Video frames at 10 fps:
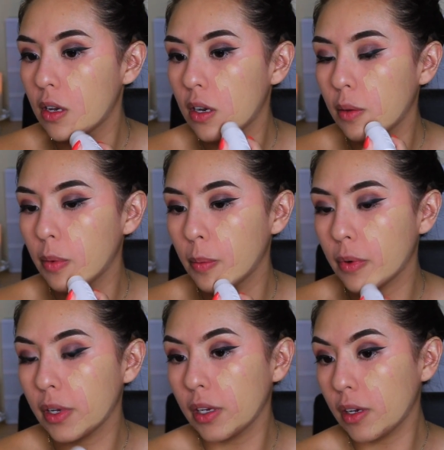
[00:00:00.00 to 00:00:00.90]
And I've been
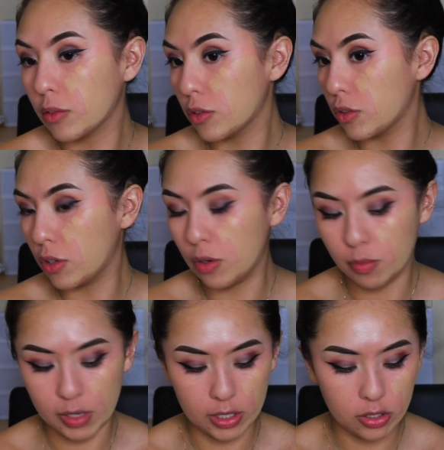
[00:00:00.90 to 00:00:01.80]
breaking out so
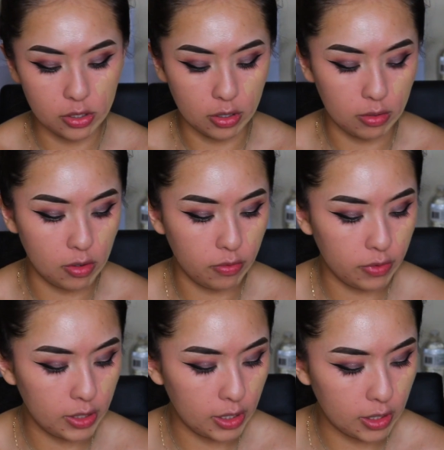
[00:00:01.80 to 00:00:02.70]
much, so
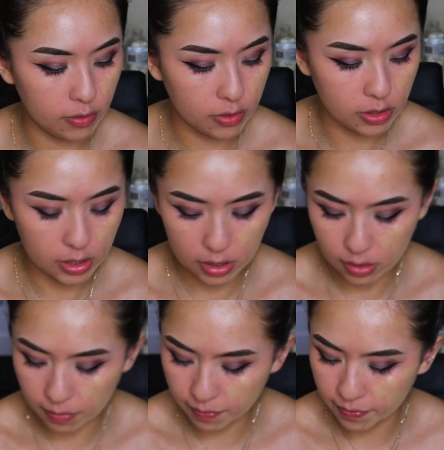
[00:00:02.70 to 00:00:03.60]
hopefully it covers it
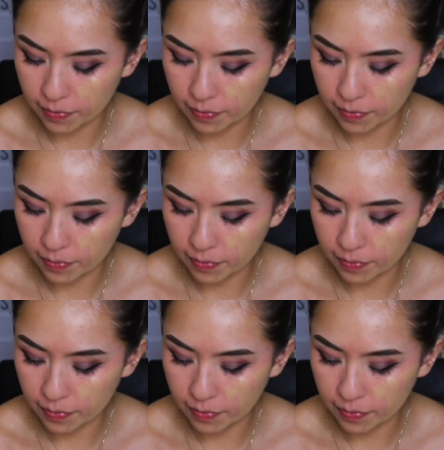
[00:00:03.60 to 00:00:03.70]
up.